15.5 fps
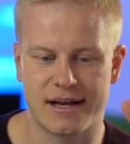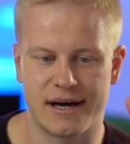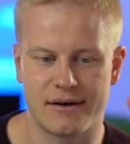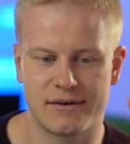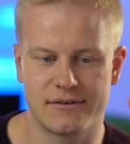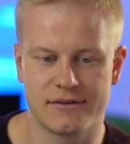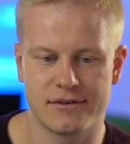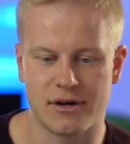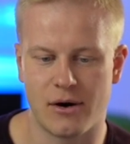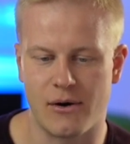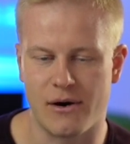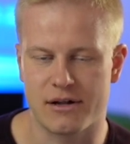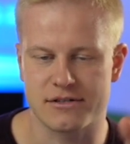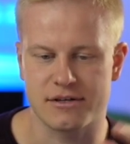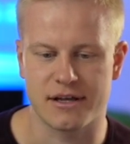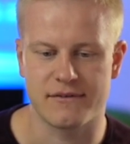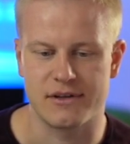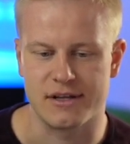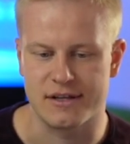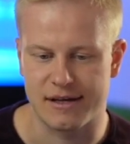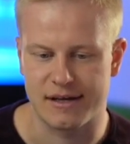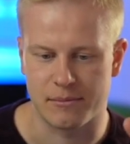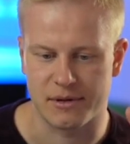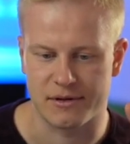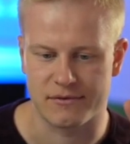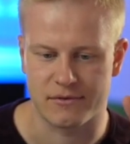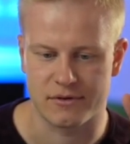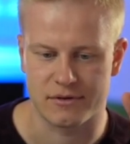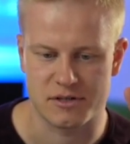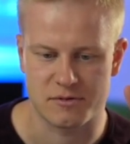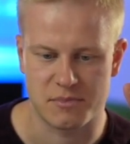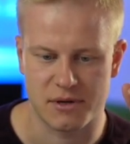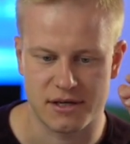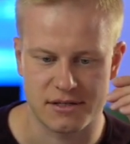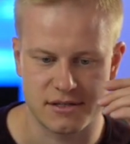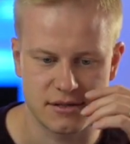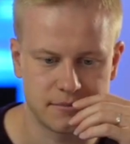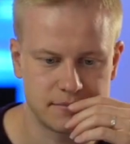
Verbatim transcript: out. I'll also give you the template for this page.